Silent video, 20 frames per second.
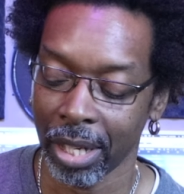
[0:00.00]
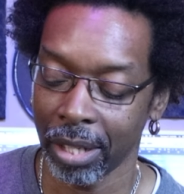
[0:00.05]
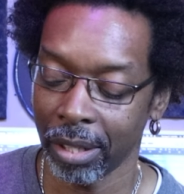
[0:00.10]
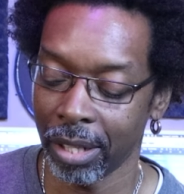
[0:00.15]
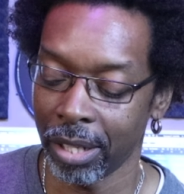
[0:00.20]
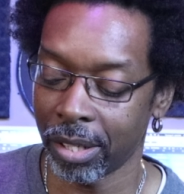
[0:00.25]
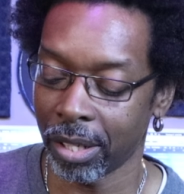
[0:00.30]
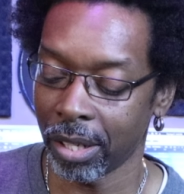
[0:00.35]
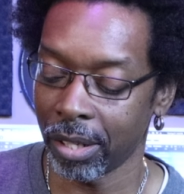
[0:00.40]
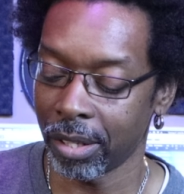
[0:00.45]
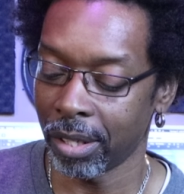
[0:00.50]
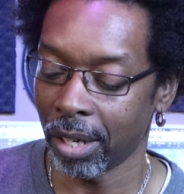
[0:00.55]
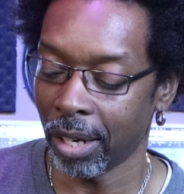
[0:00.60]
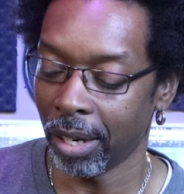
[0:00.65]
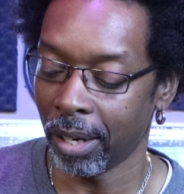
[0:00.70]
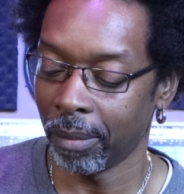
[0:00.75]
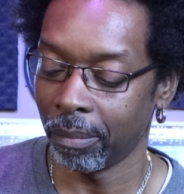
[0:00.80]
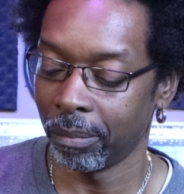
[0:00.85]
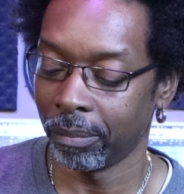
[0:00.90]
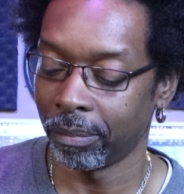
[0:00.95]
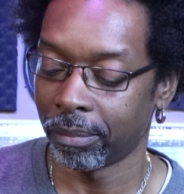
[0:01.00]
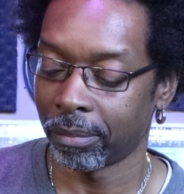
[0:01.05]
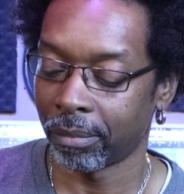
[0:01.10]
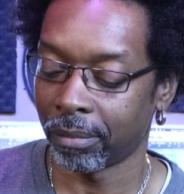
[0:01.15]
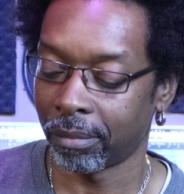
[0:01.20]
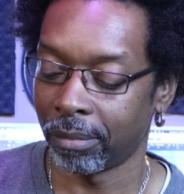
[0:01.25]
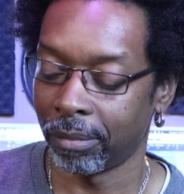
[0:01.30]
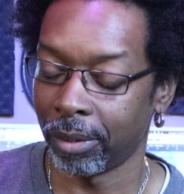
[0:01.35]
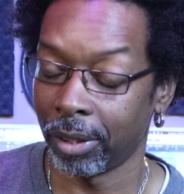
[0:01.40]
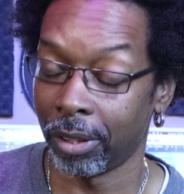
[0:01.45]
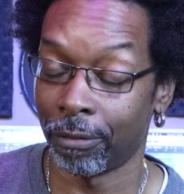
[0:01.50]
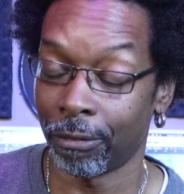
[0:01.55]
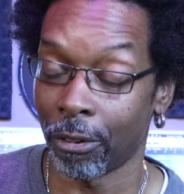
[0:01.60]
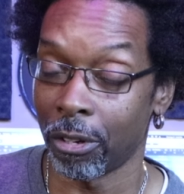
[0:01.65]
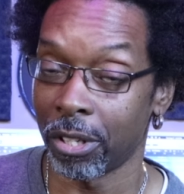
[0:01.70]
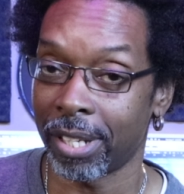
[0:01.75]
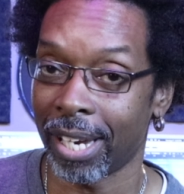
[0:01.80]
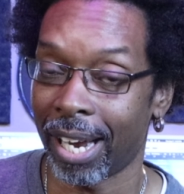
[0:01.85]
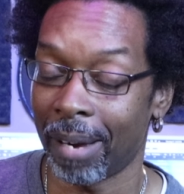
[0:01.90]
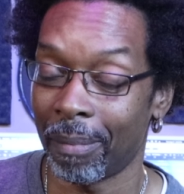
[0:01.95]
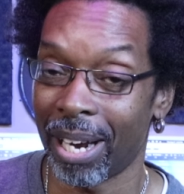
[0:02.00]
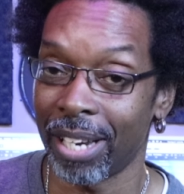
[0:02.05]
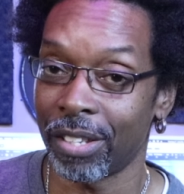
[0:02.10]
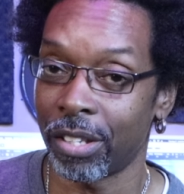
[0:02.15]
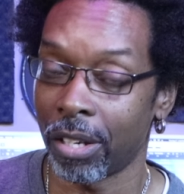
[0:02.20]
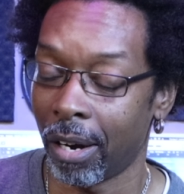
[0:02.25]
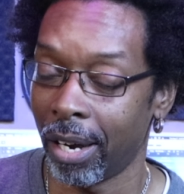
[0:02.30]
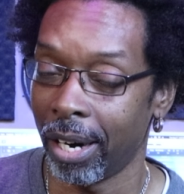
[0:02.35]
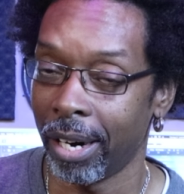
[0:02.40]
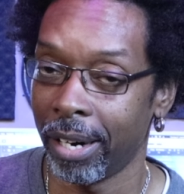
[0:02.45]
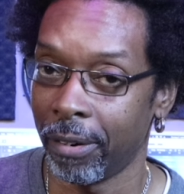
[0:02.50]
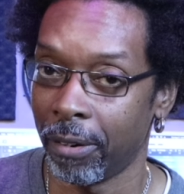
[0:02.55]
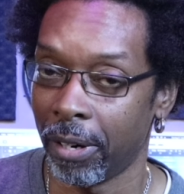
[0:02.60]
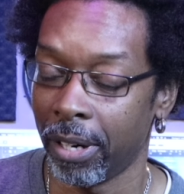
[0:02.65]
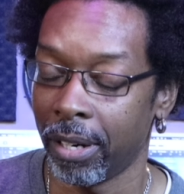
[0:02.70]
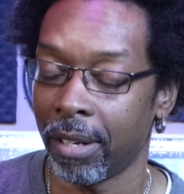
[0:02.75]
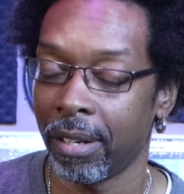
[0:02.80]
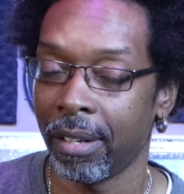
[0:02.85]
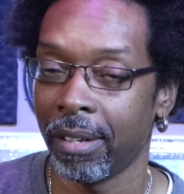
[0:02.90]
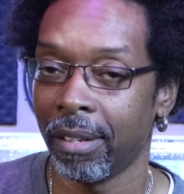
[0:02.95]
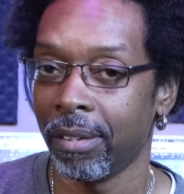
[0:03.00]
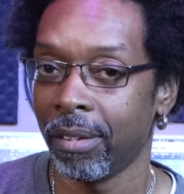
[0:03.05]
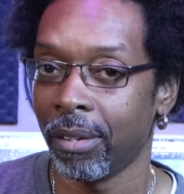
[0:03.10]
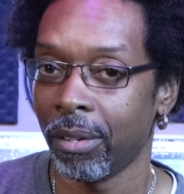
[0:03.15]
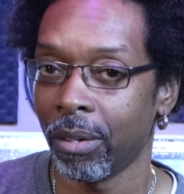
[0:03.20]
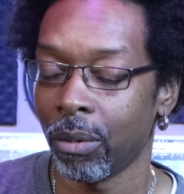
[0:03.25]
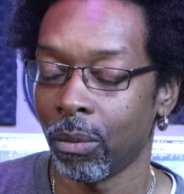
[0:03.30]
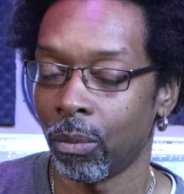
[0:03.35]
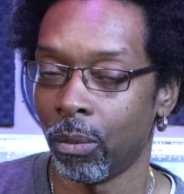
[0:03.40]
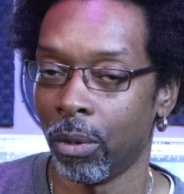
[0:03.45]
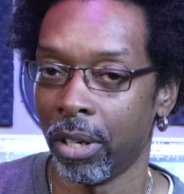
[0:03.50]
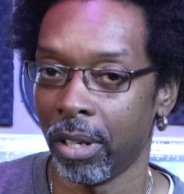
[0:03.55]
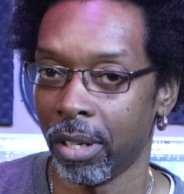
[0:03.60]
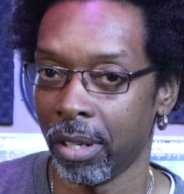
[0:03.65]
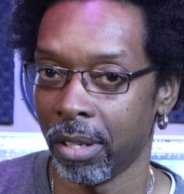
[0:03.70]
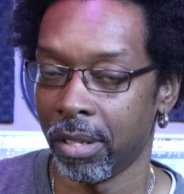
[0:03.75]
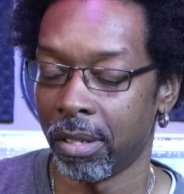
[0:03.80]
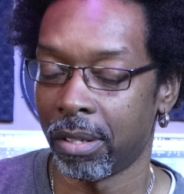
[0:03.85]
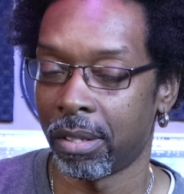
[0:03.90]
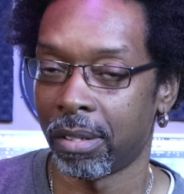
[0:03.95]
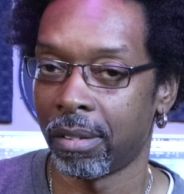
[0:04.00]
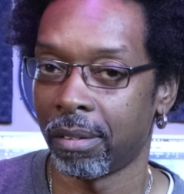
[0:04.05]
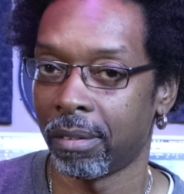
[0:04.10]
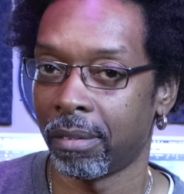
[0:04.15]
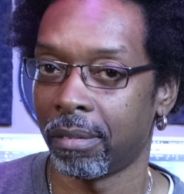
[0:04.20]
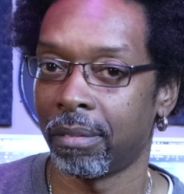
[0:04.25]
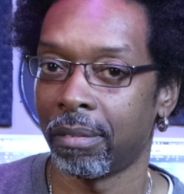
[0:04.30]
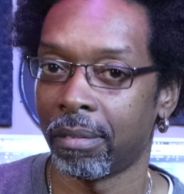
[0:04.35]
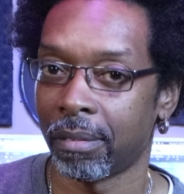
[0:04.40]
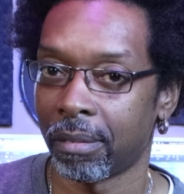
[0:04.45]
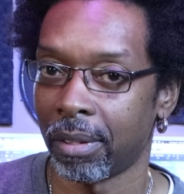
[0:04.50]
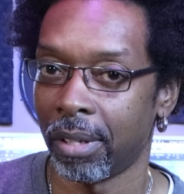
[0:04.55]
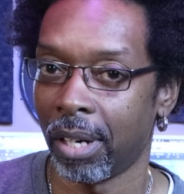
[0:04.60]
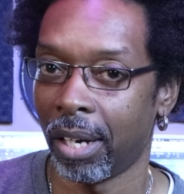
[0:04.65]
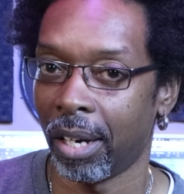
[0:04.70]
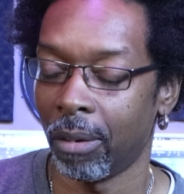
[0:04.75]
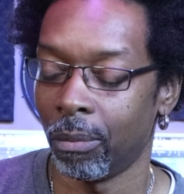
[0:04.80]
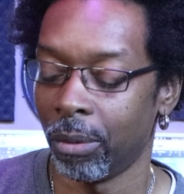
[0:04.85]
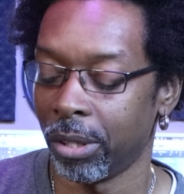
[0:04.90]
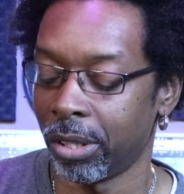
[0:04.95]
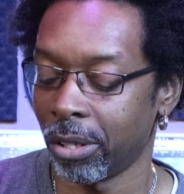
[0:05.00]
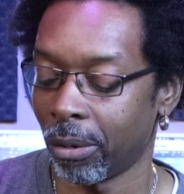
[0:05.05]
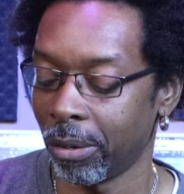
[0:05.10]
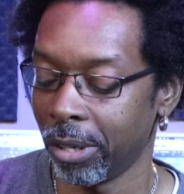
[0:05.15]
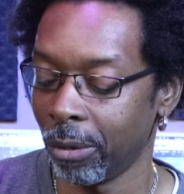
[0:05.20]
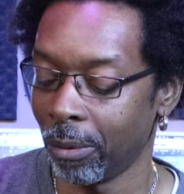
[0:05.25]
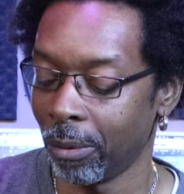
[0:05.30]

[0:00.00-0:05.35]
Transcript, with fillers: This is the first time I saw it anyway, was with Tony